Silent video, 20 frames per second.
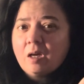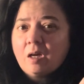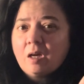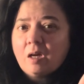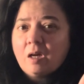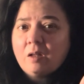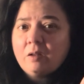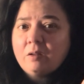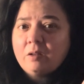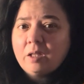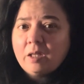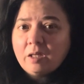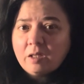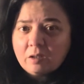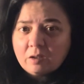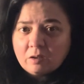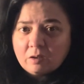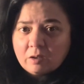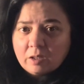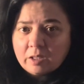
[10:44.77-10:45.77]
I think
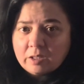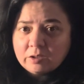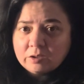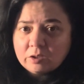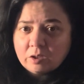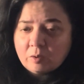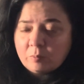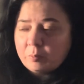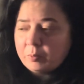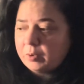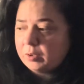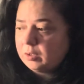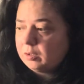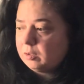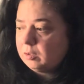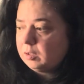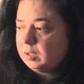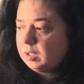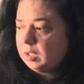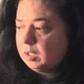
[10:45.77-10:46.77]
he's going to
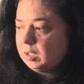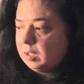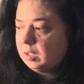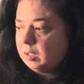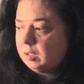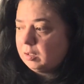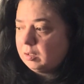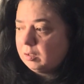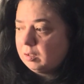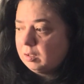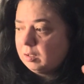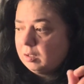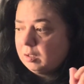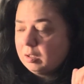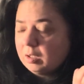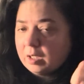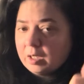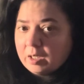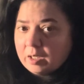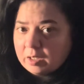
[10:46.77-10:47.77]
put the
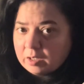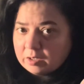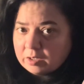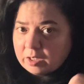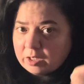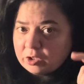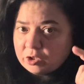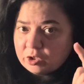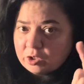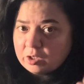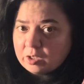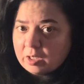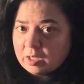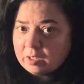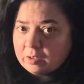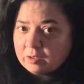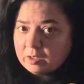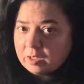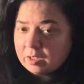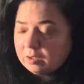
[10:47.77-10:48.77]
incantation and
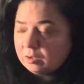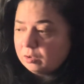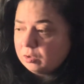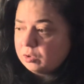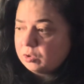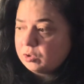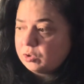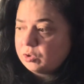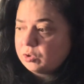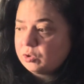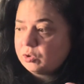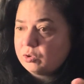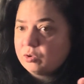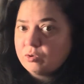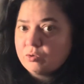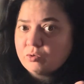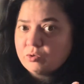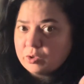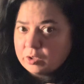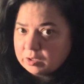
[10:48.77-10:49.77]
the English
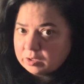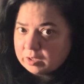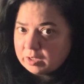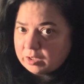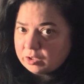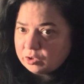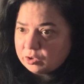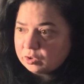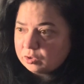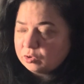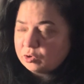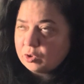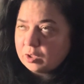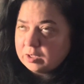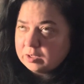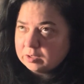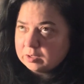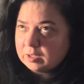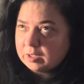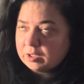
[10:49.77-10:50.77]

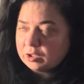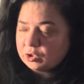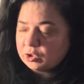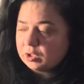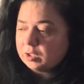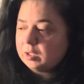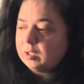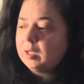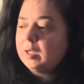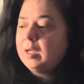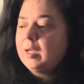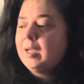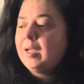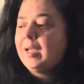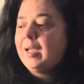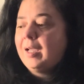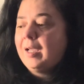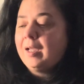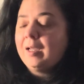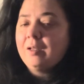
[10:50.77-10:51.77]
translation
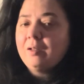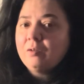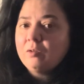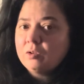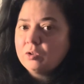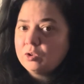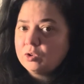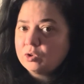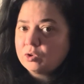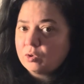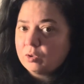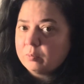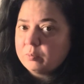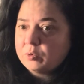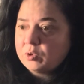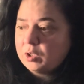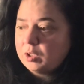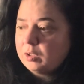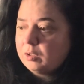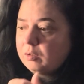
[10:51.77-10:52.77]
in the
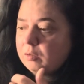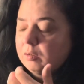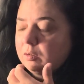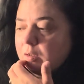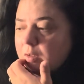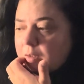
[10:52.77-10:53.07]
description.